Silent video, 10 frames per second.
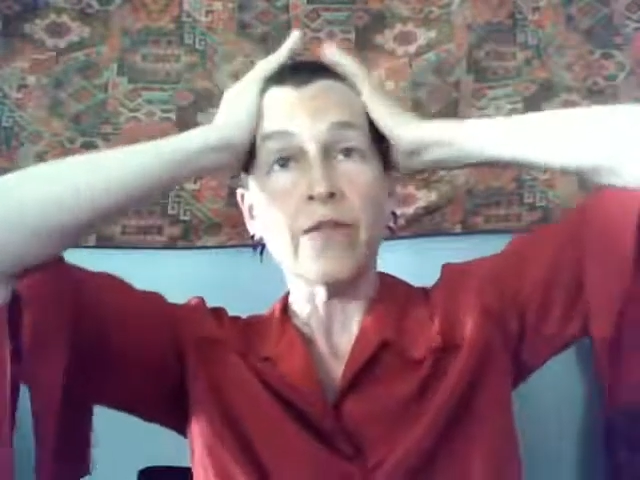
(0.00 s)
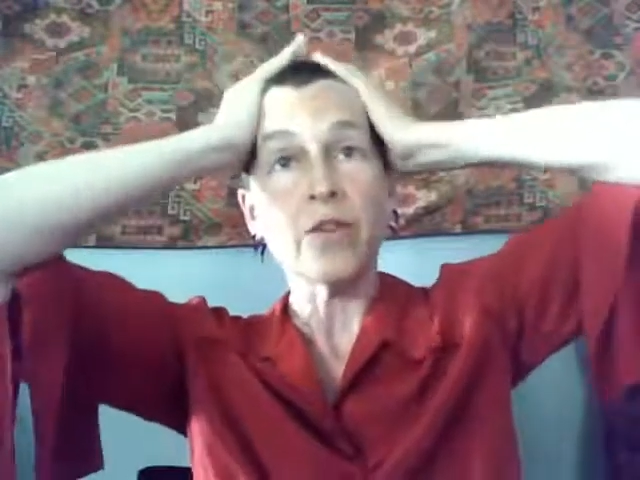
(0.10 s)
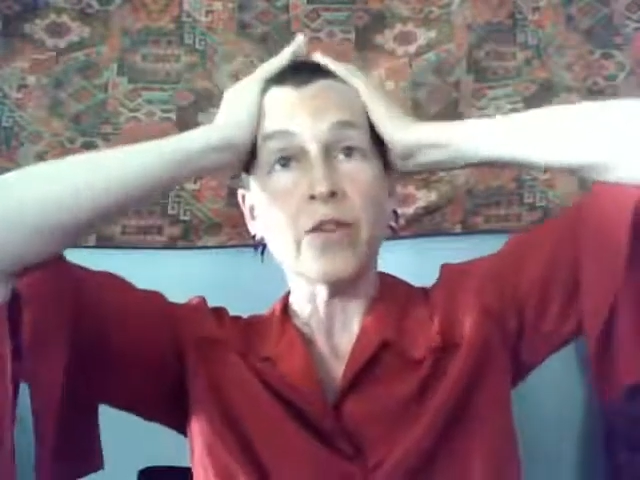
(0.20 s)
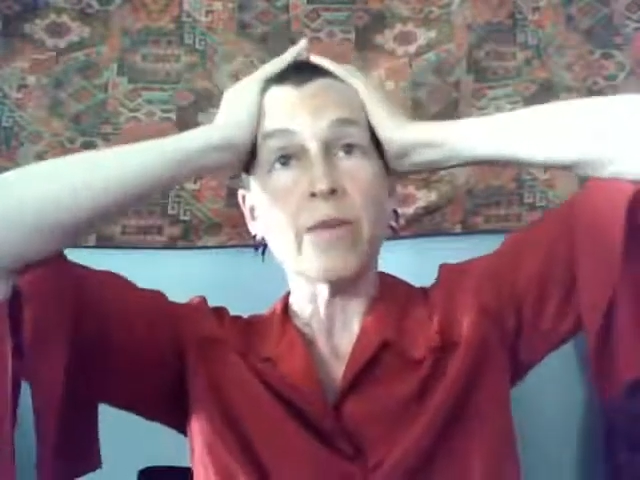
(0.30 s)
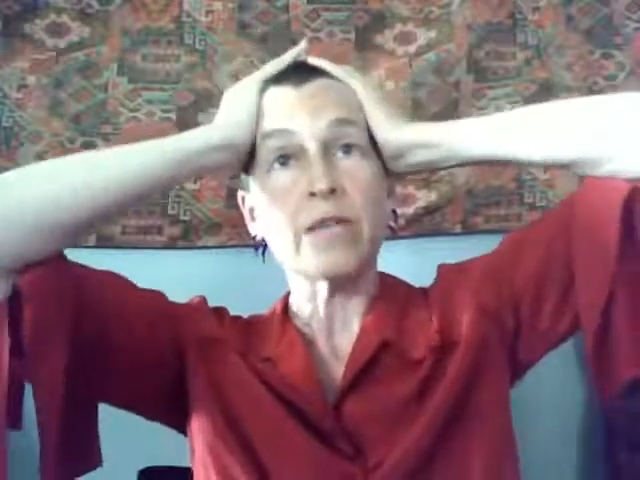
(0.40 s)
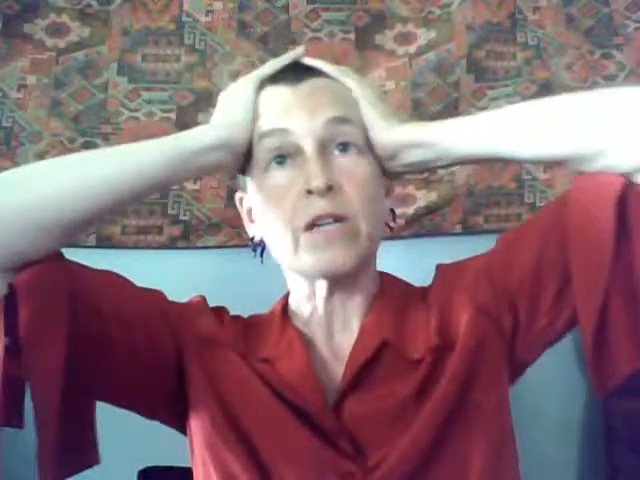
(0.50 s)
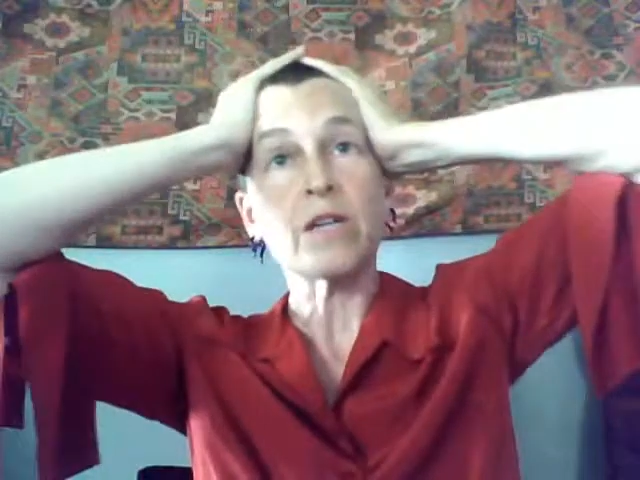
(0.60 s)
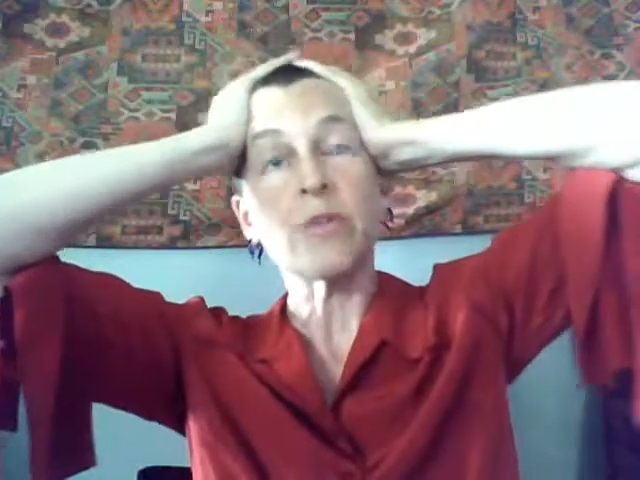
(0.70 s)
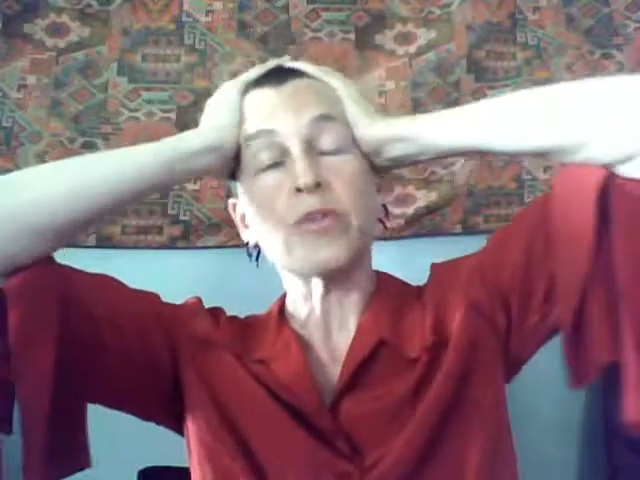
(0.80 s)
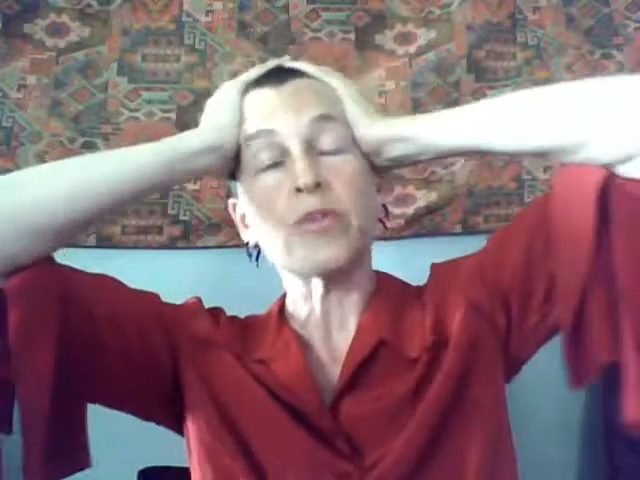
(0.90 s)
my
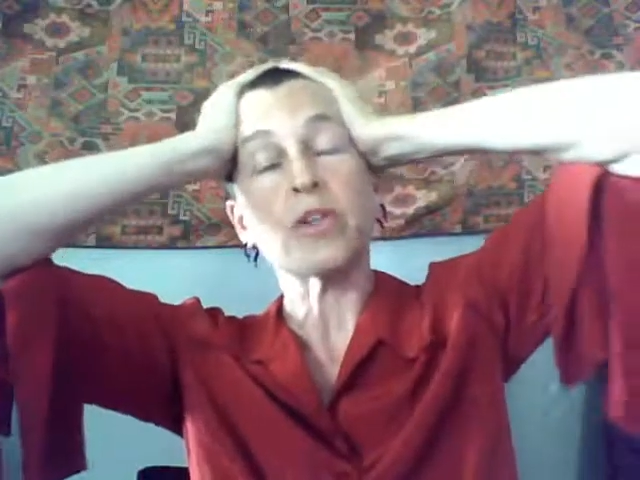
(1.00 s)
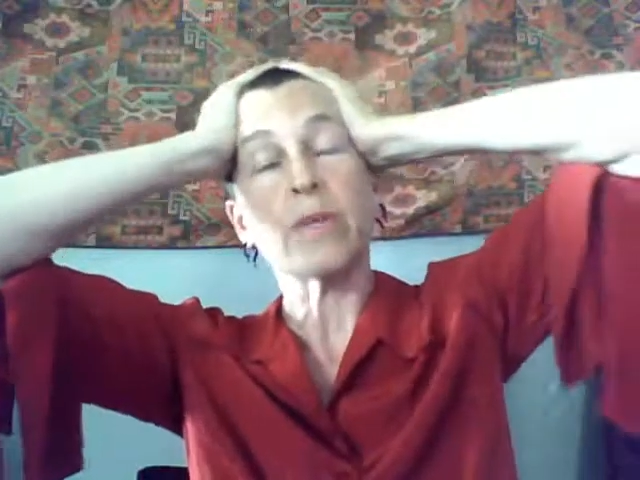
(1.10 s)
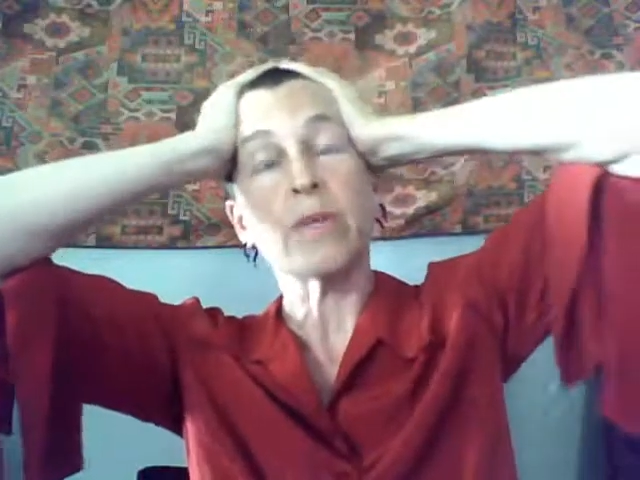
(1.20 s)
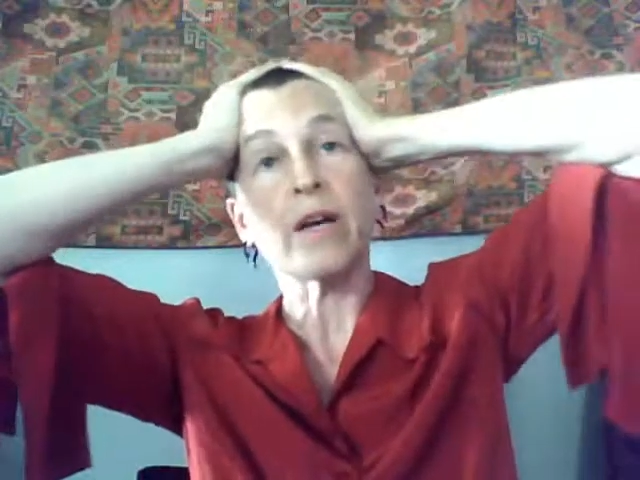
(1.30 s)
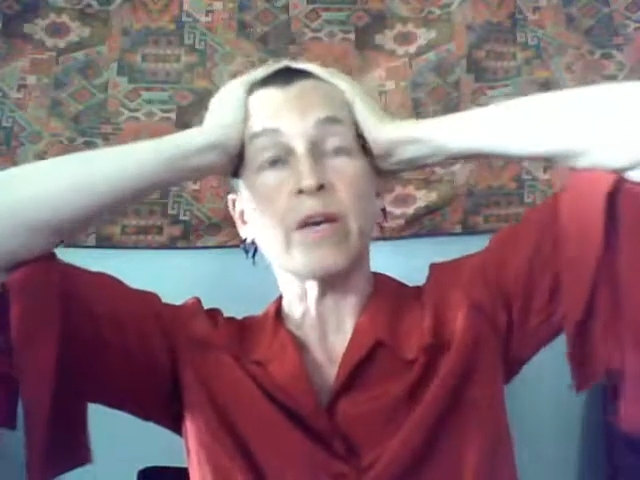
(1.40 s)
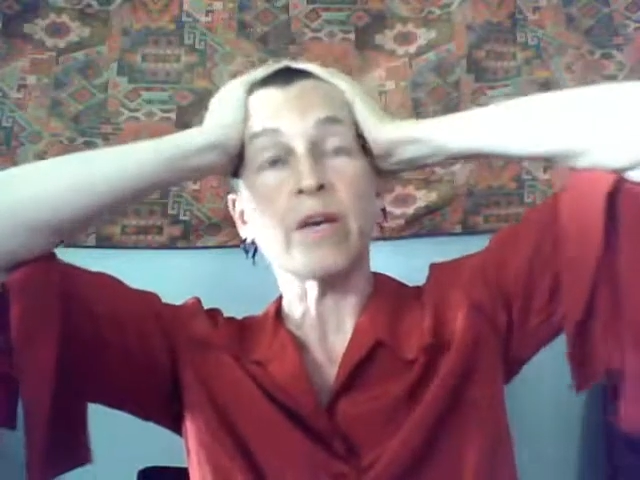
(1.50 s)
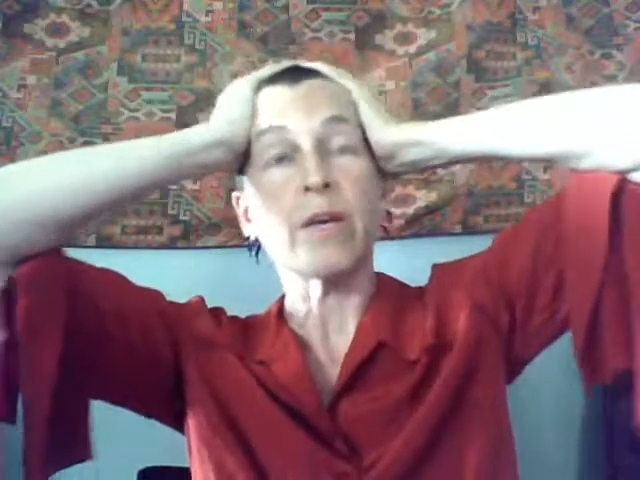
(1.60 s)
skull pushing back on my